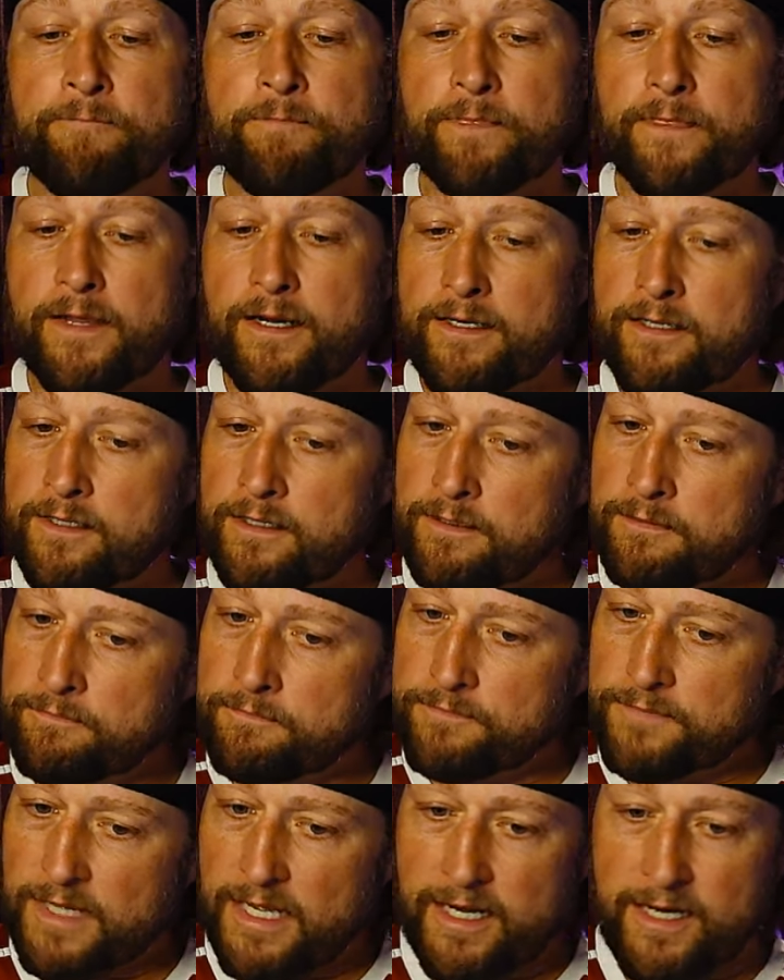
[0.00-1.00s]

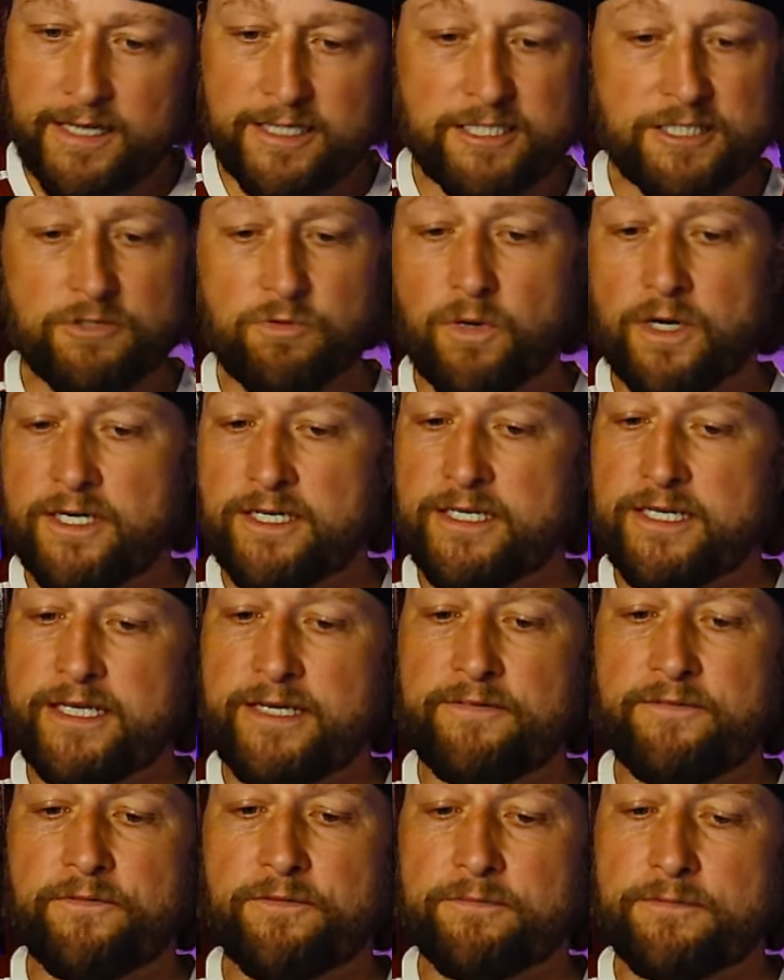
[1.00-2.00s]
Um, and I just wanted to
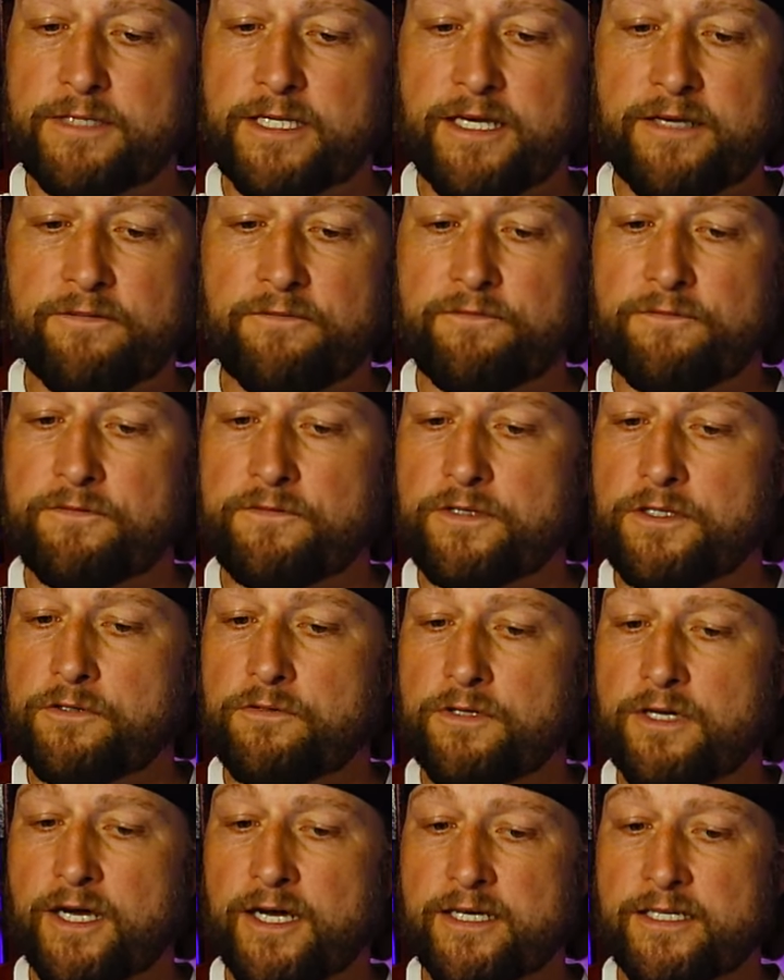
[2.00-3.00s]
give, give you
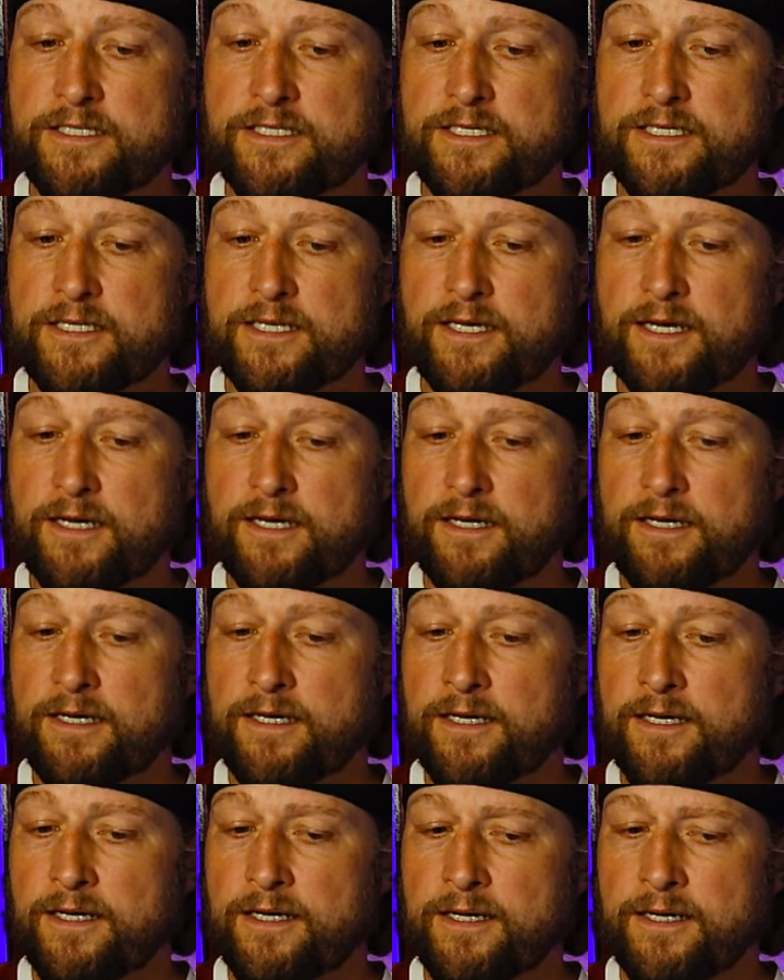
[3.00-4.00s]
guys
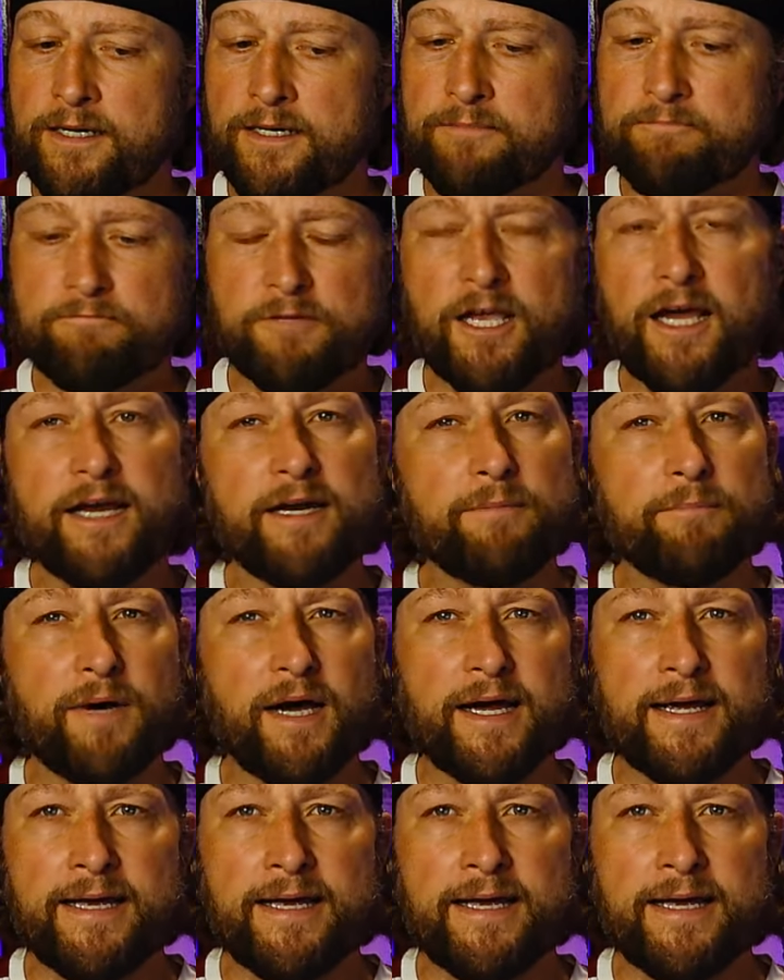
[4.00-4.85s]
uh, kind of my